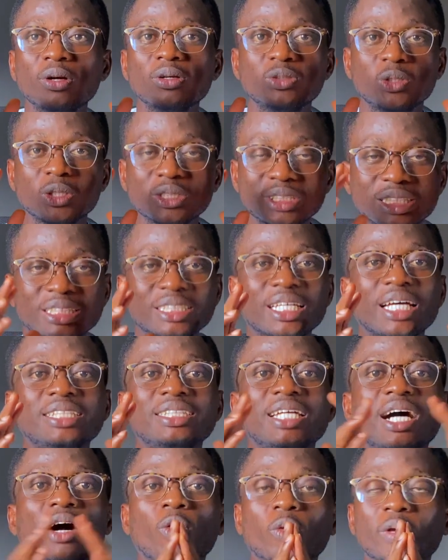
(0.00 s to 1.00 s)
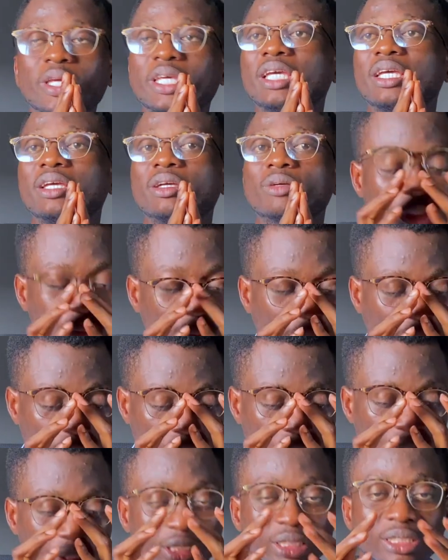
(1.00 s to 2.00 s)
Just decide that, okay, mark
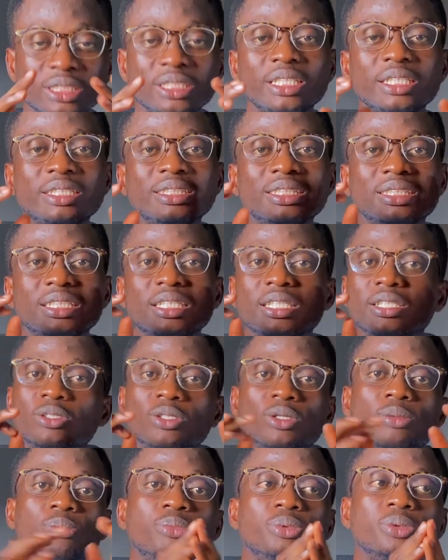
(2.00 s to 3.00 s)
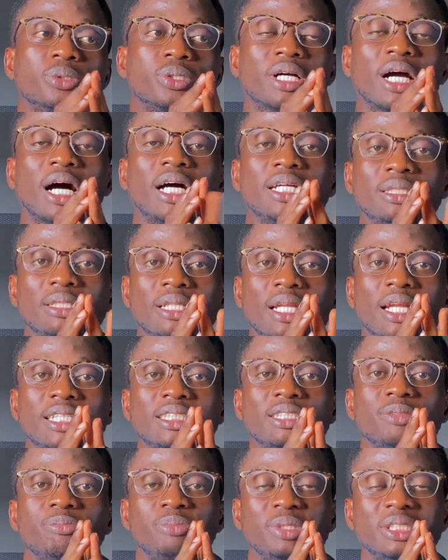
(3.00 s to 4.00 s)
today's date in your book and
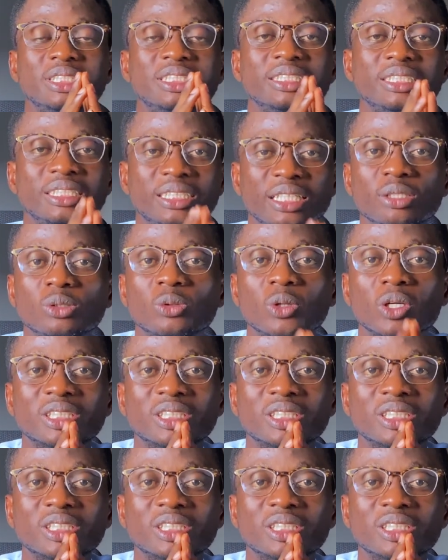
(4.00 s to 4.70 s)
let it be the day you are